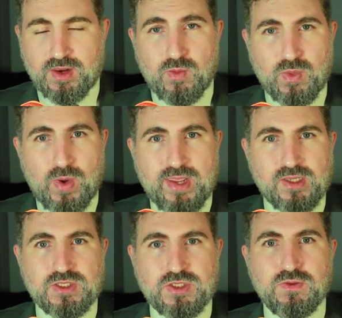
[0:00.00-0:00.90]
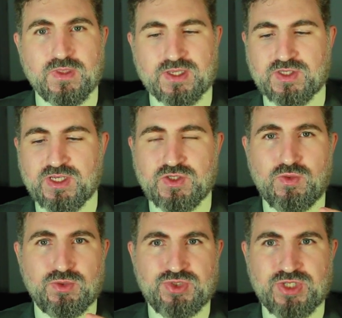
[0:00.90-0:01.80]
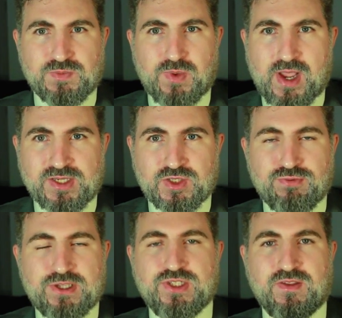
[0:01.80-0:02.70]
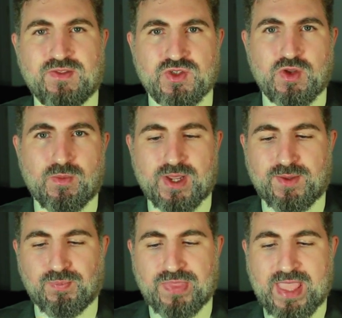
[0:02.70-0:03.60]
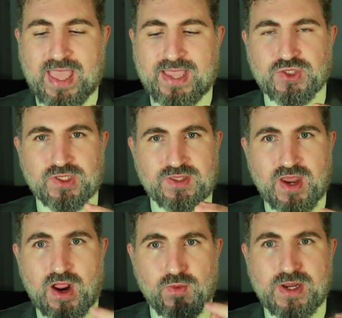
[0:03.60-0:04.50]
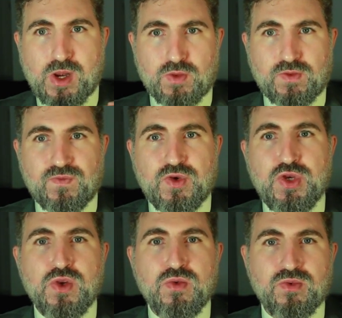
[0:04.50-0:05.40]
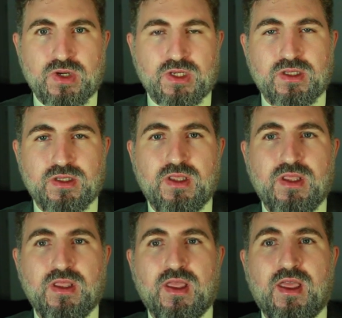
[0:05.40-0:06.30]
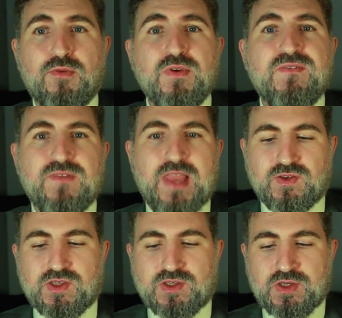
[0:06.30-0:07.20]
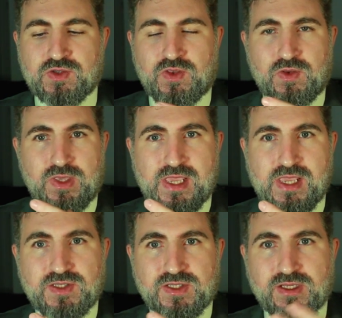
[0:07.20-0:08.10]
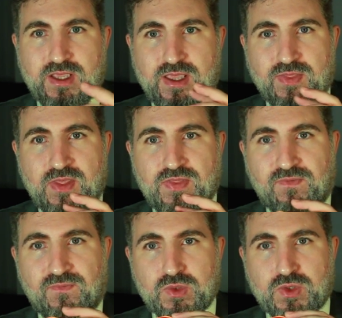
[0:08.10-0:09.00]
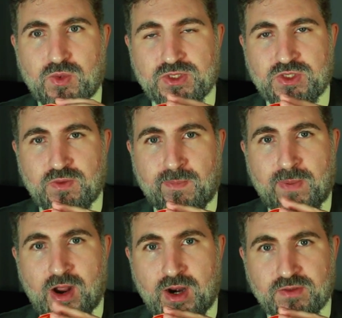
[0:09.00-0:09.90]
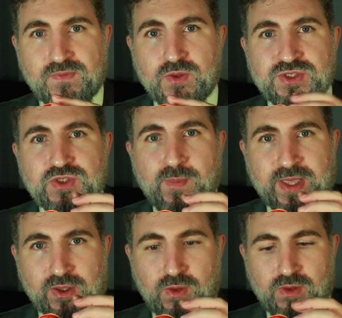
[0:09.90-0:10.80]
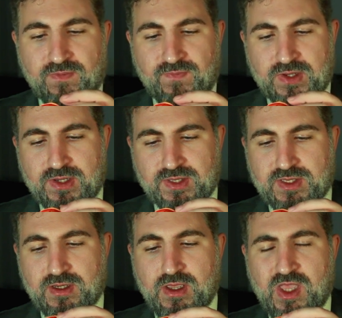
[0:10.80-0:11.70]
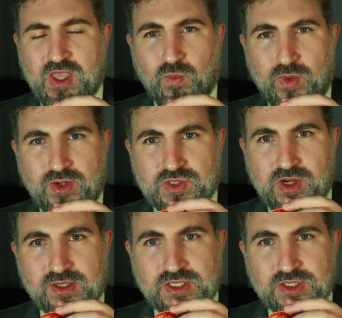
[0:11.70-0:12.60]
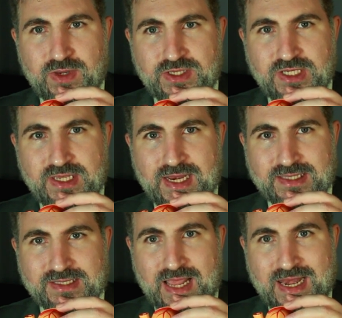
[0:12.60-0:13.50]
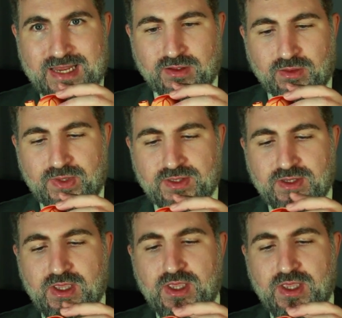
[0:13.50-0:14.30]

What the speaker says: Now, the way you do this is not just by stretching the stomach. Actually, there are quite a lot of neural reflexes. So you eat, then the food goes into a part of your stomach called the fundus. When you start stretching a little bit,